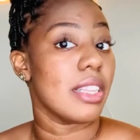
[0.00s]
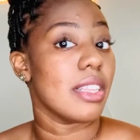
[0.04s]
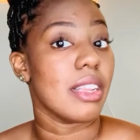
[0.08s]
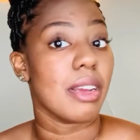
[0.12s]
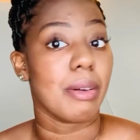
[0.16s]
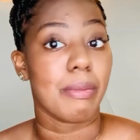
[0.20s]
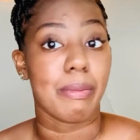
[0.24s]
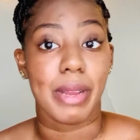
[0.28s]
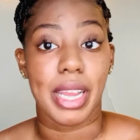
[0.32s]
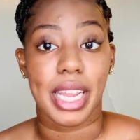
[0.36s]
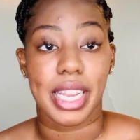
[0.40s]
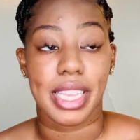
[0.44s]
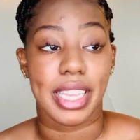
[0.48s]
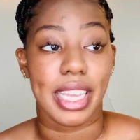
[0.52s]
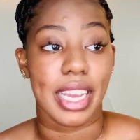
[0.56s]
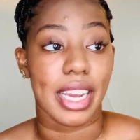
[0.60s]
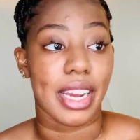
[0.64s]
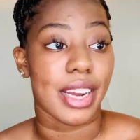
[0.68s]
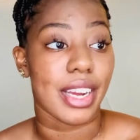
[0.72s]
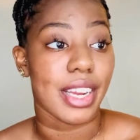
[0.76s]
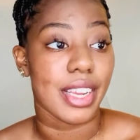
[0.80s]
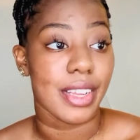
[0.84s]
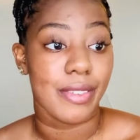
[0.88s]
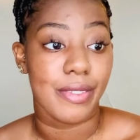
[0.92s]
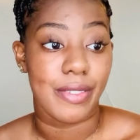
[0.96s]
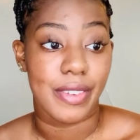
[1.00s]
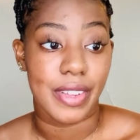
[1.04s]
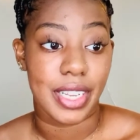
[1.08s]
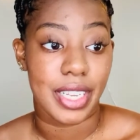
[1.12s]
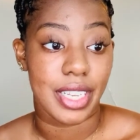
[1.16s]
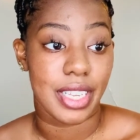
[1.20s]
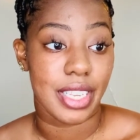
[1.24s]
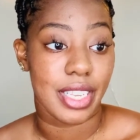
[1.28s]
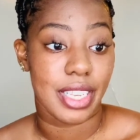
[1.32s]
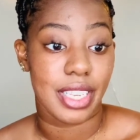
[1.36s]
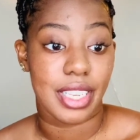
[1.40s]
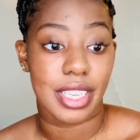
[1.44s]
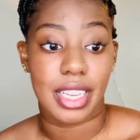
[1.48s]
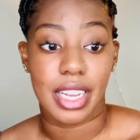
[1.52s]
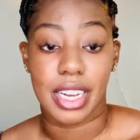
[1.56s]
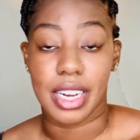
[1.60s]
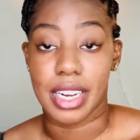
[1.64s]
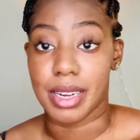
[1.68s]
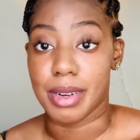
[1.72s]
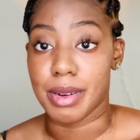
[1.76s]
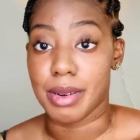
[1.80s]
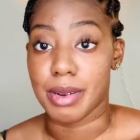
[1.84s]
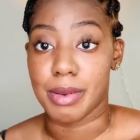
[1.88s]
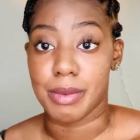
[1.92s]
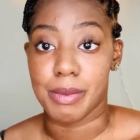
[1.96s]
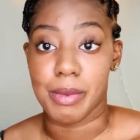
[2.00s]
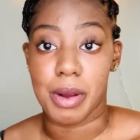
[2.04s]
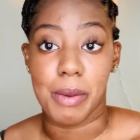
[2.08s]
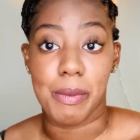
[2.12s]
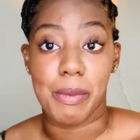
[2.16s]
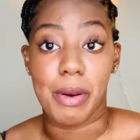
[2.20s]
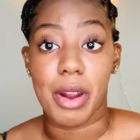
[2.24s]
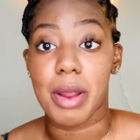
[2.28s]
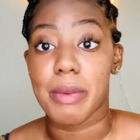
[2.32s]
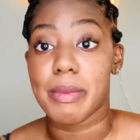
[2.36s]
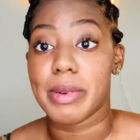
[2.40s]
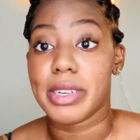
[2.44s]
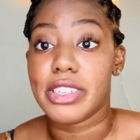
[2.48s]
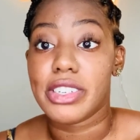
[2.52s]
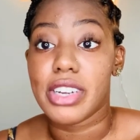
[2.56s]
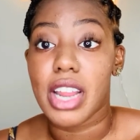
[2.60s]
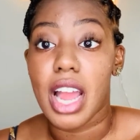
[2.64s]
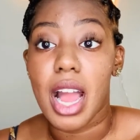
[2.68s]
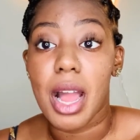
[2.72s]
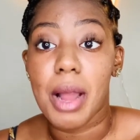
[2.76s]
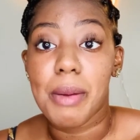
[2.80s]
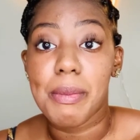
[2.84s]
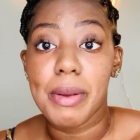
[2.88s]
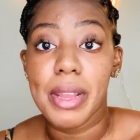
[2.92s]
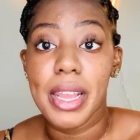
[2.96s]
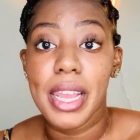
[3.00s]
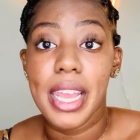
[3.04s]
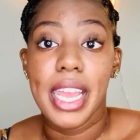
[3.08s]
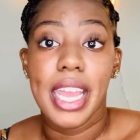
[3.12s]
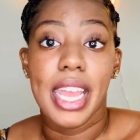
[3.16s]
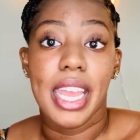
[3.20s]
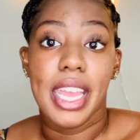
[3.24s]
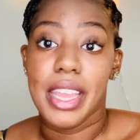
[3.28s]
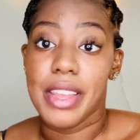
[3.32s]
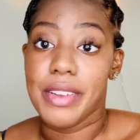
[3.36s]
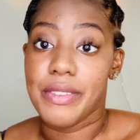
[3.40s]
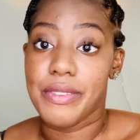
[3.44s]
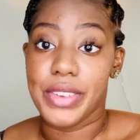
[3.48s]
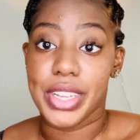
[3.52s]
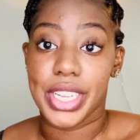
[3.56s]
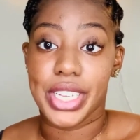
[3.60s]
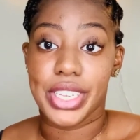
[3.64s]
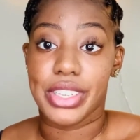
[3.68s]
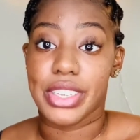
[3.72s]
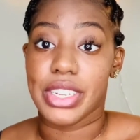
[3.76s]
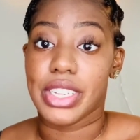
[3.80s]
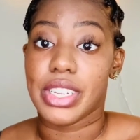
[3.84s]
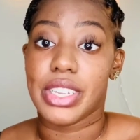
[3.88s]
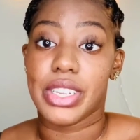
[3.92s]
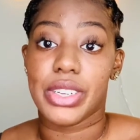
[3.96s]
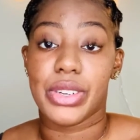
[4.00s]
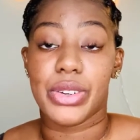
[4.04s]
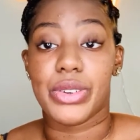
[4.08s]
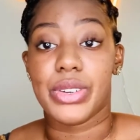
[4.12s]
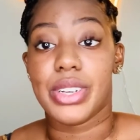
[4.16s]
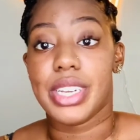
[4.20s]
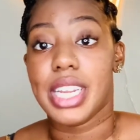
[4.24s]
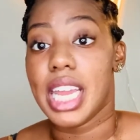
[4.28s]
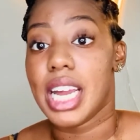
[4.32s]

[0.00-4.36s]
a bed there. If it's a barbershop, if it's a little